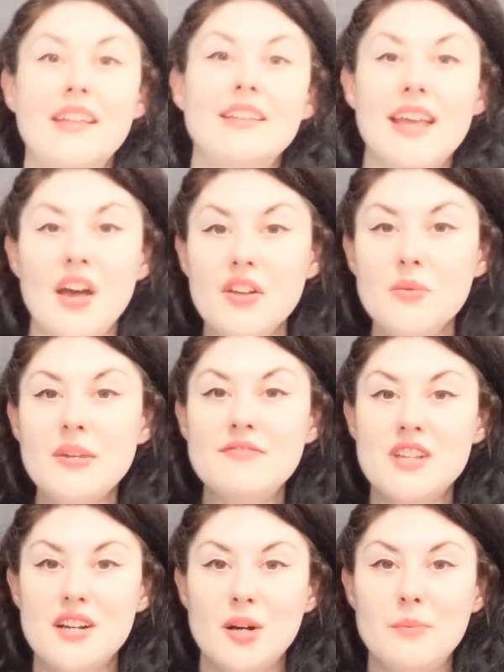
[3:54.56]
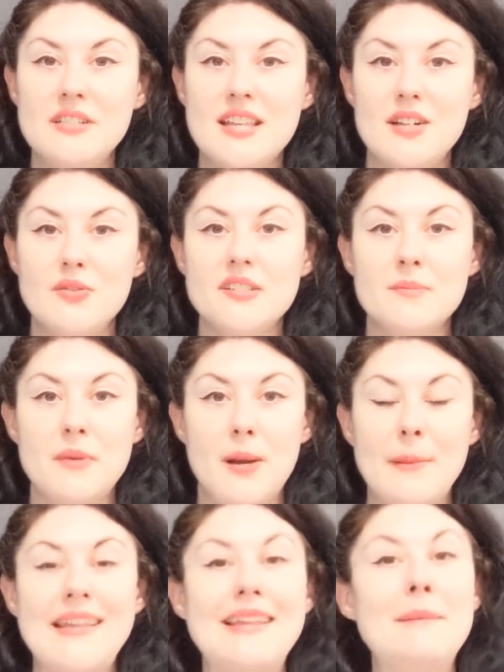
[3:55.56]
Now that we've done our potato
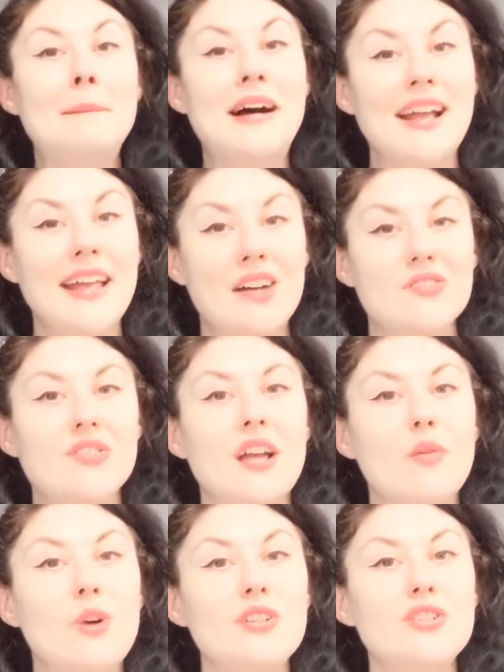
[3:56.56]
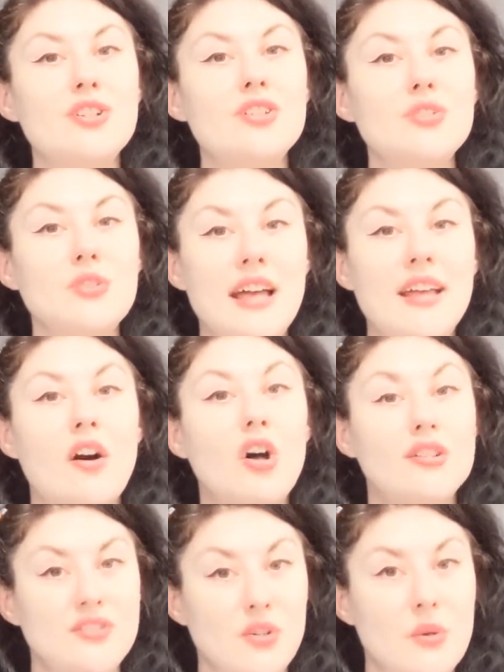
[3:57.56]
experiment in my house, I want you to do that
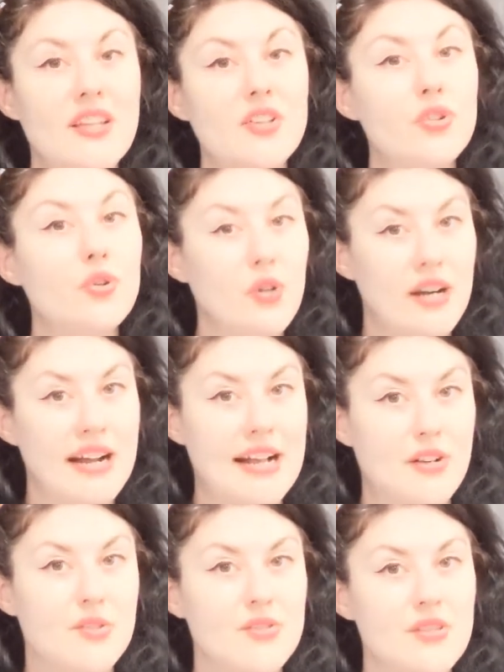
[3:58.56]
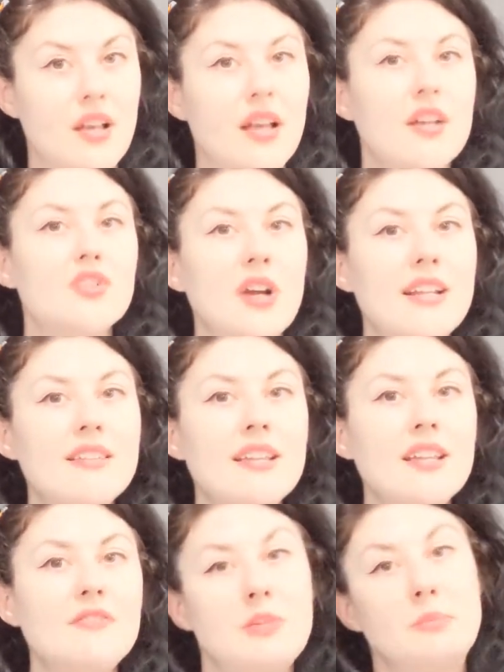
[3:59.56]
also in your house. Try to think of the